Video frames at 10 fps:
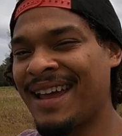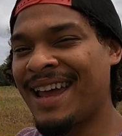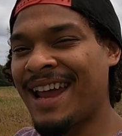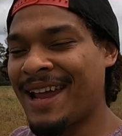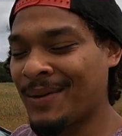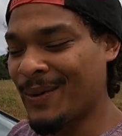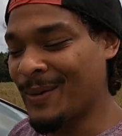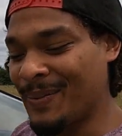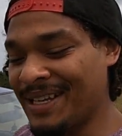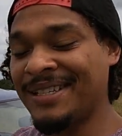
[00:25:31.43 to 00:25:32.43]
and
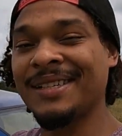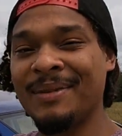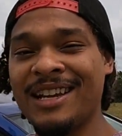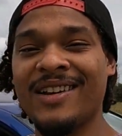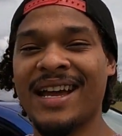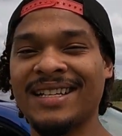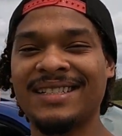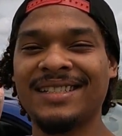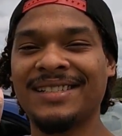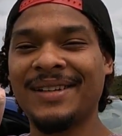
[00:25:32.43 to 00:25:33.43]
we'll be some gearheads.